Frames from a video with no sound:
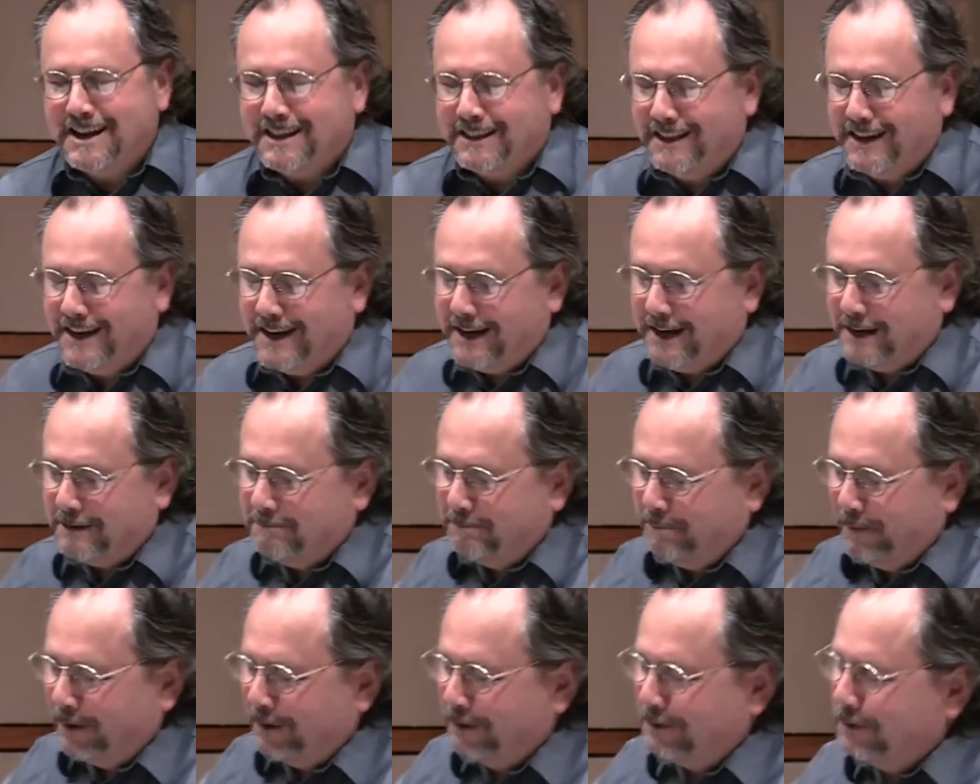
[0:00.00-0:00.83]
They
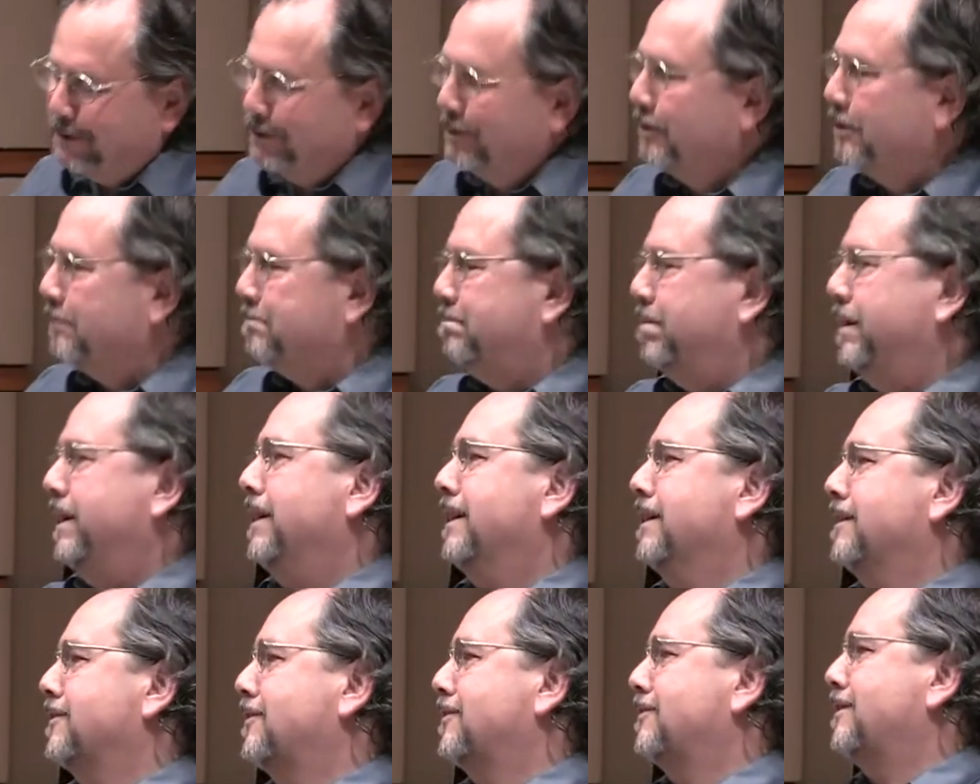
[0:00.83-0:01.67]
had built
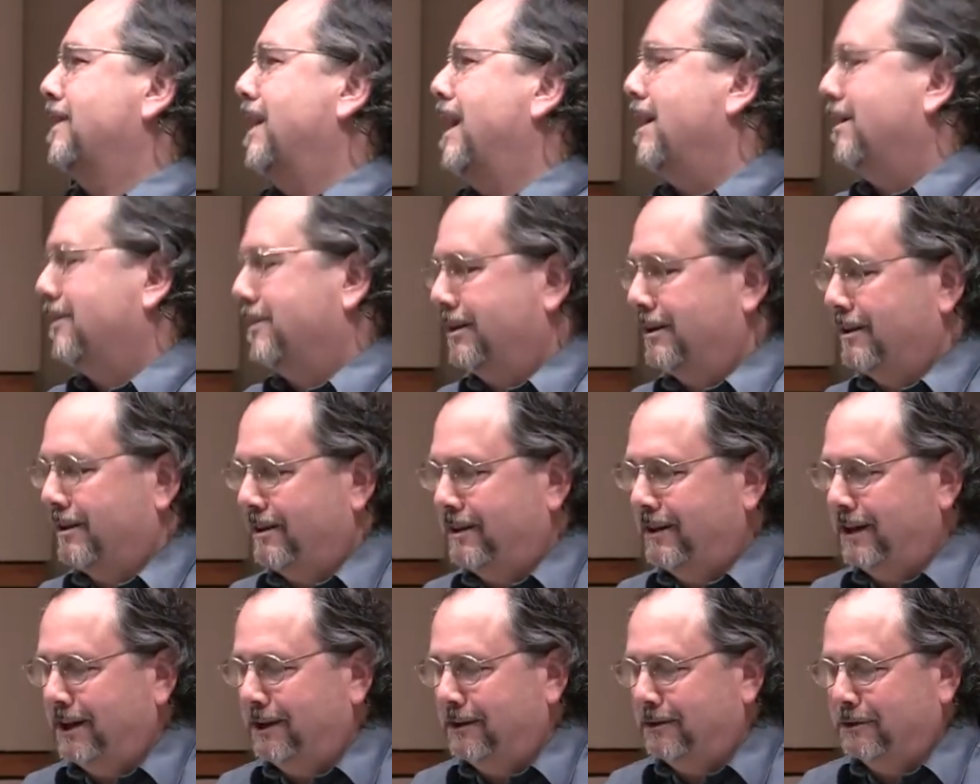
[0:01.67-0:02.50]
European style
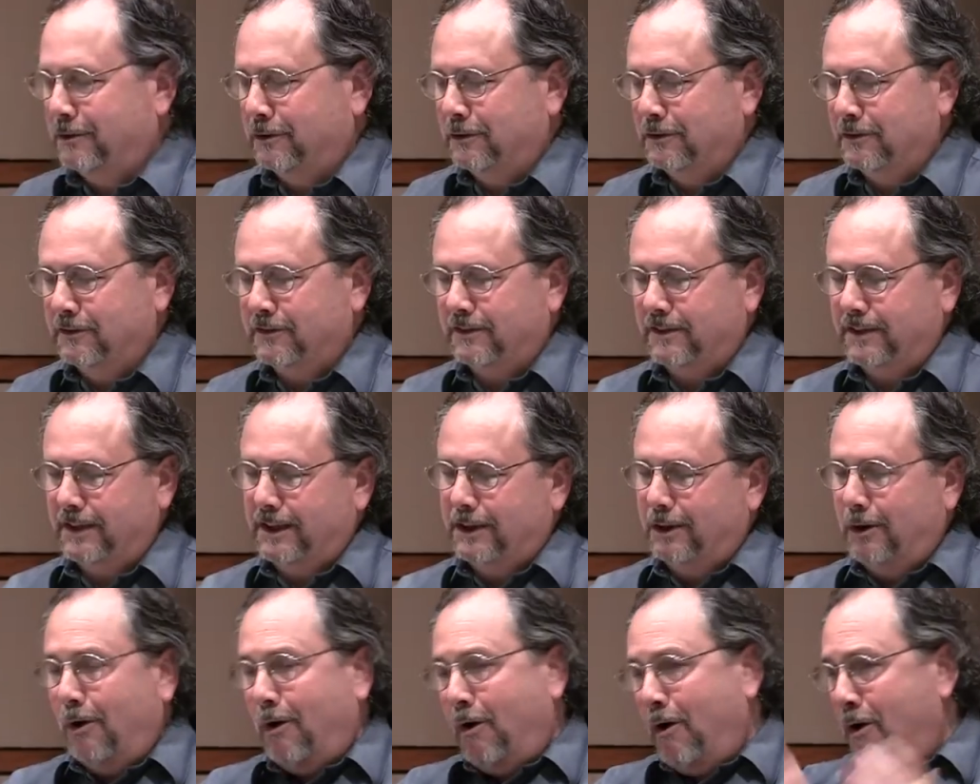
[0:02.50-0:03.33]
cathedrals
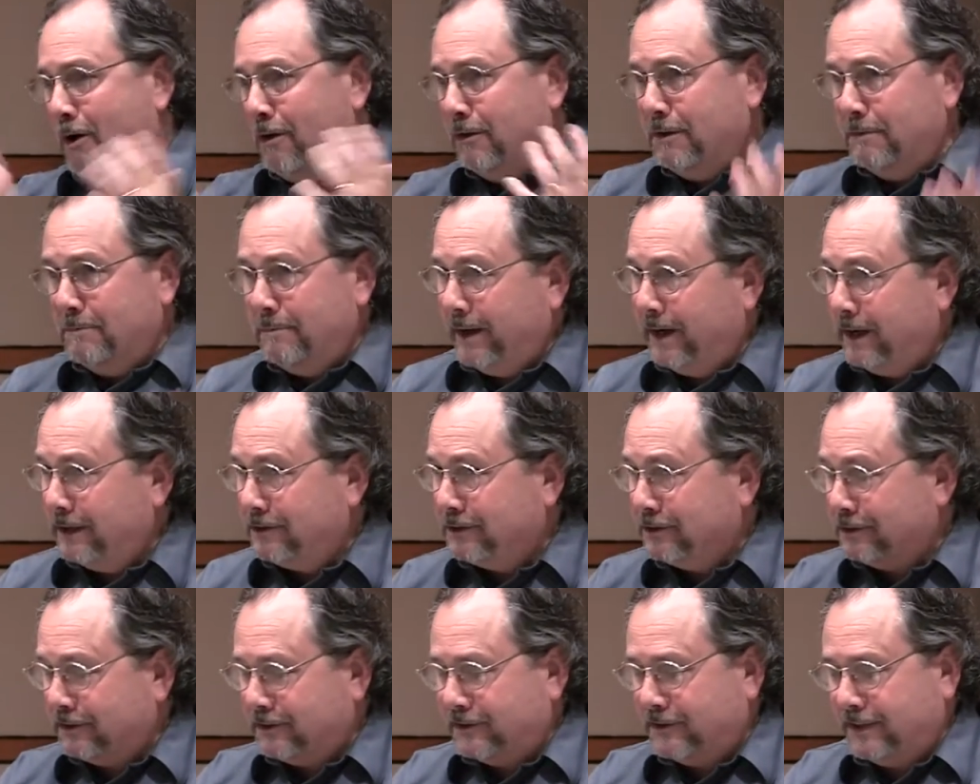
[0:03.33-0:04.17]
in all the
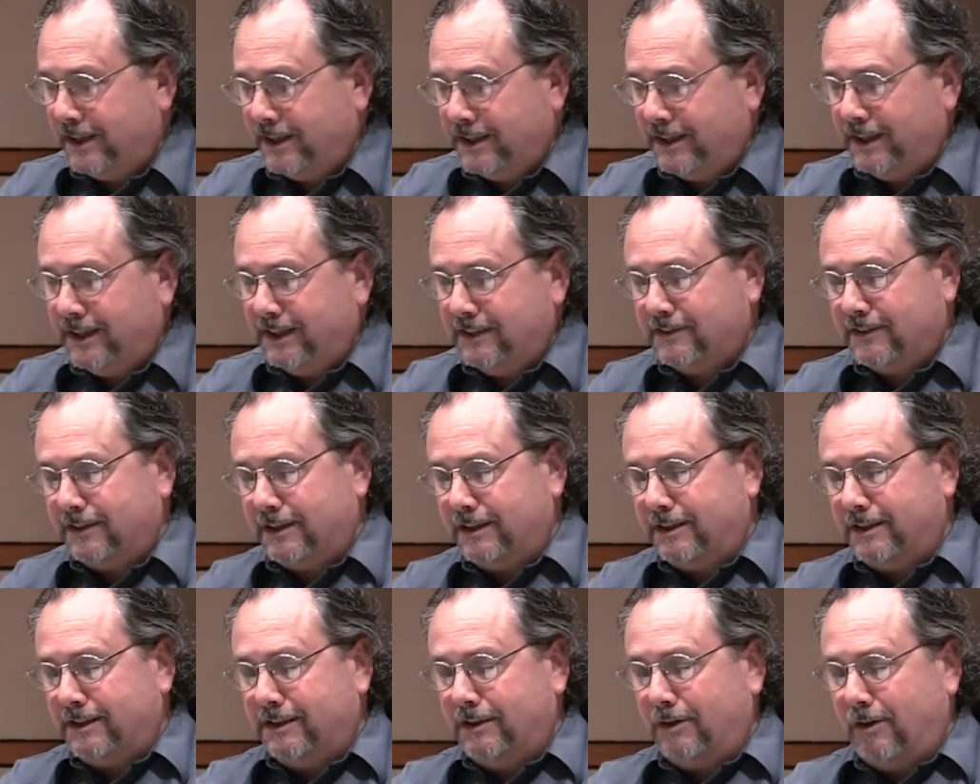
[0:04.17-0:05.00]
major cities
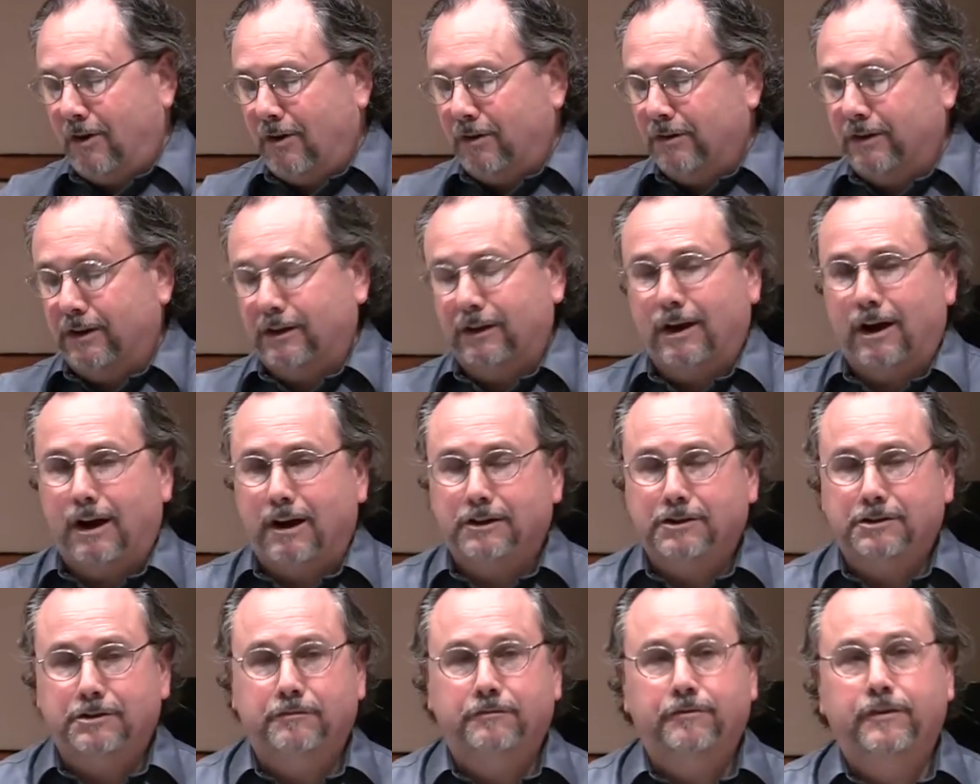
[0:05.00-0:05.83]
and in all the
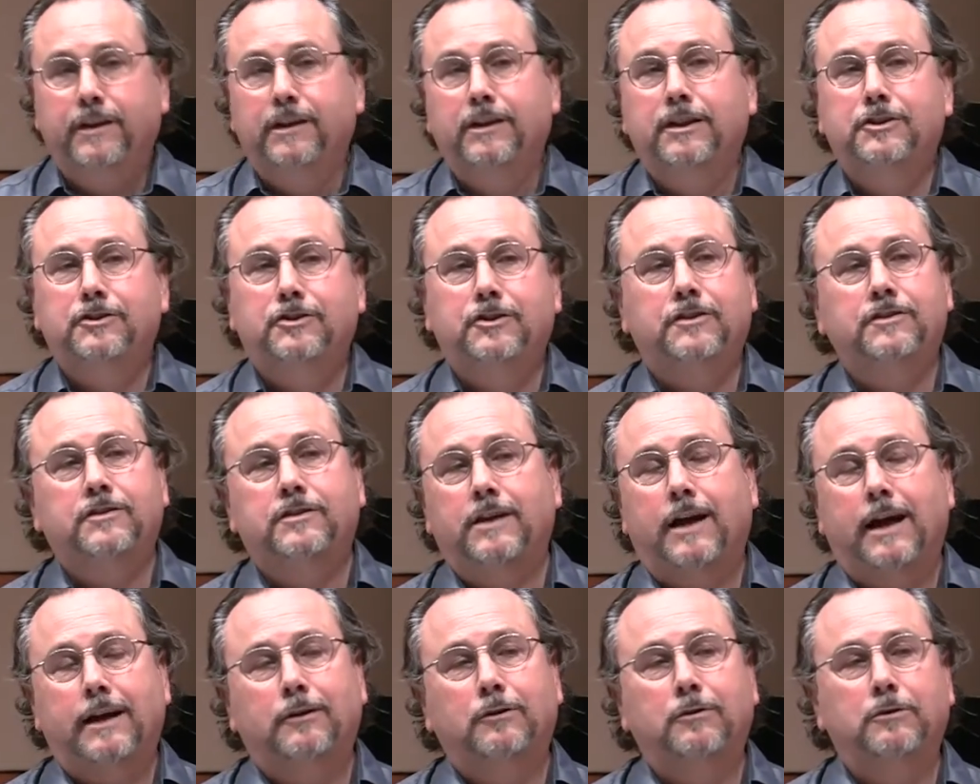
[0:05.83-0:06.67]
larger villages,
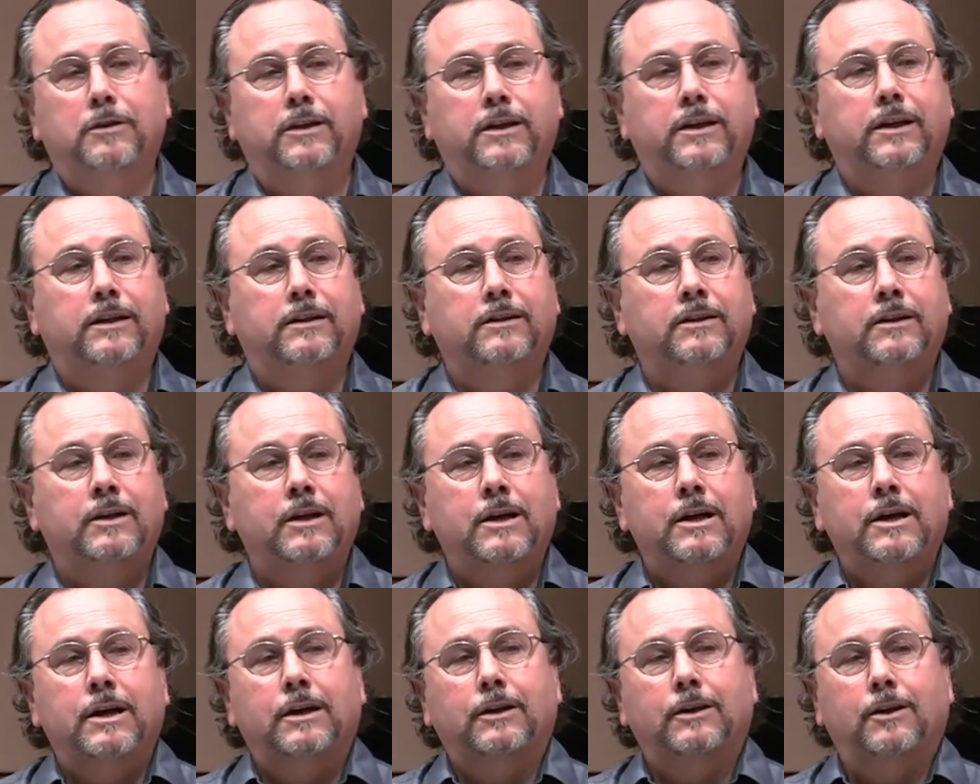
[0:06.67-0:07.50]
not only in
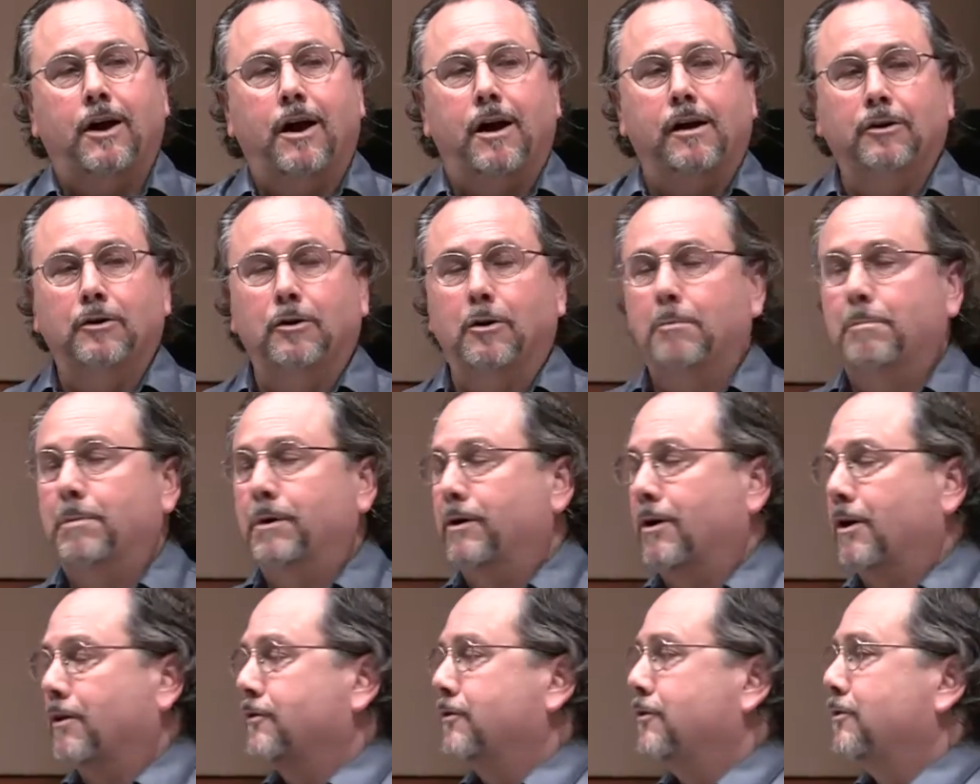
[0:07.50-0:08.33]
Congo,
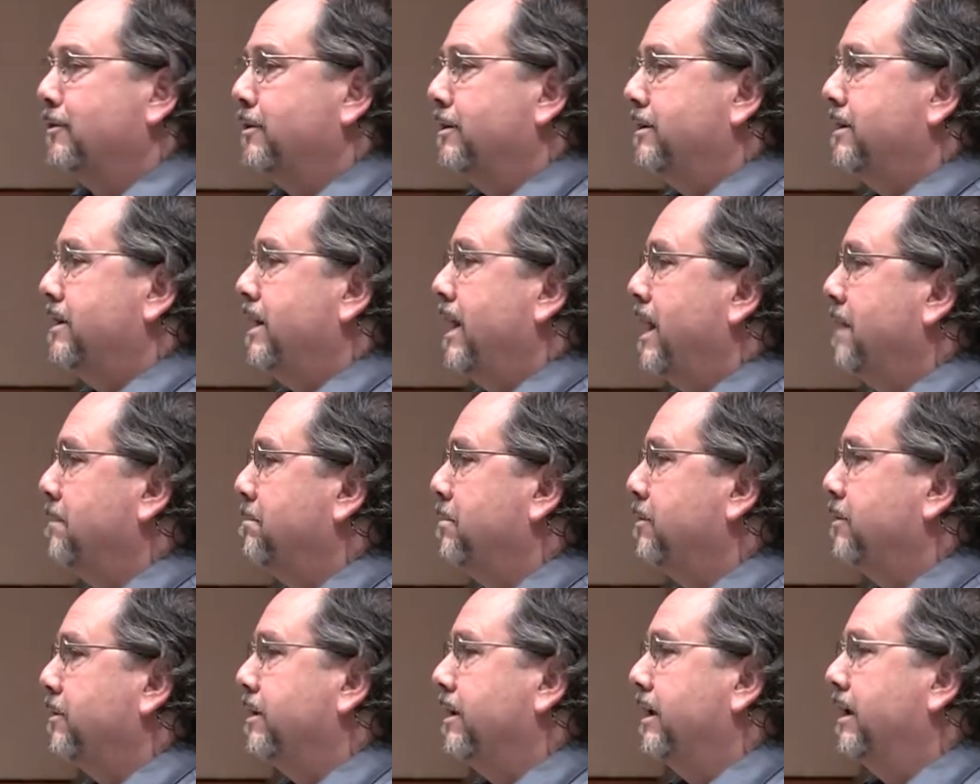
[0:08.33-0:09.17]
but also in
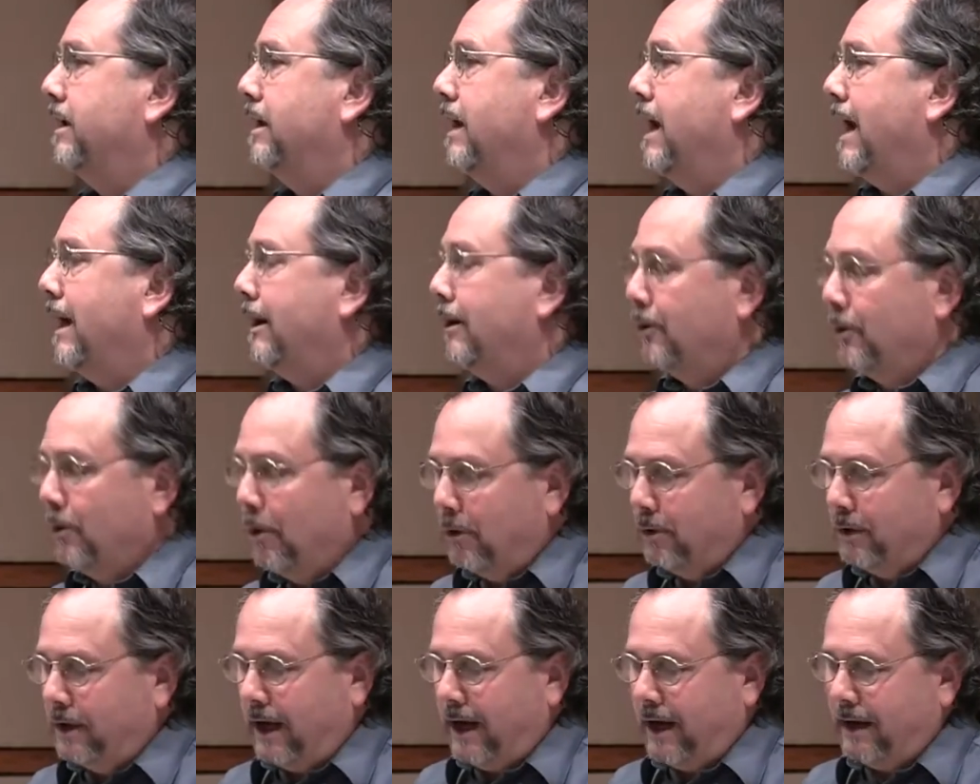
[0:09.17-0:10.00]
neighboring
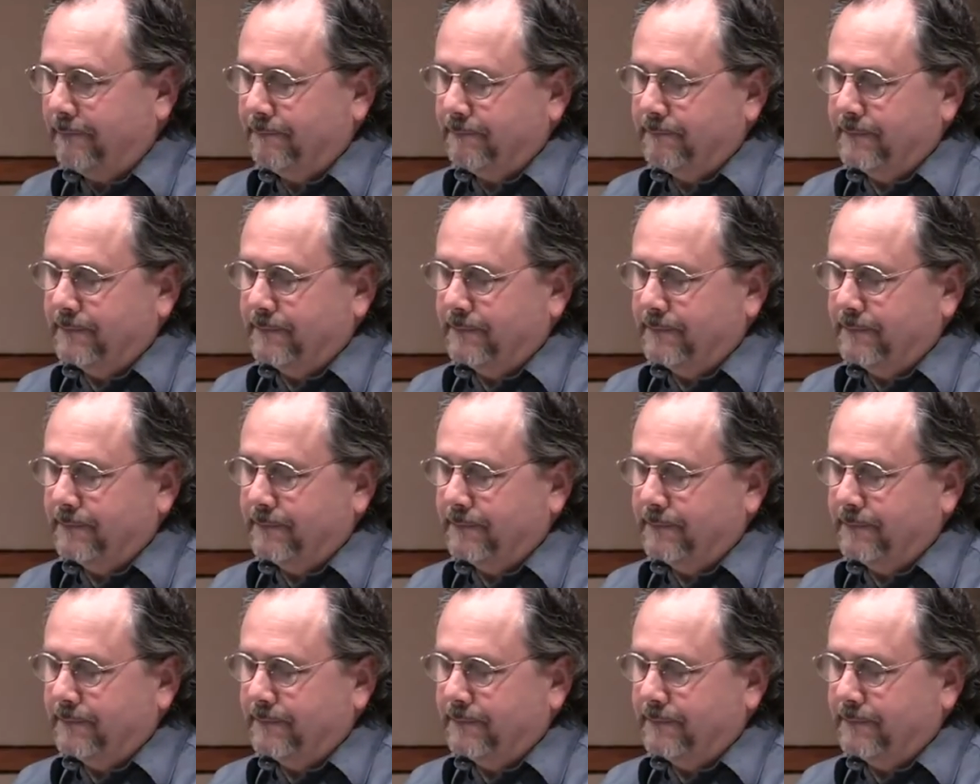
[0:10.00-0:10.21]
Angola.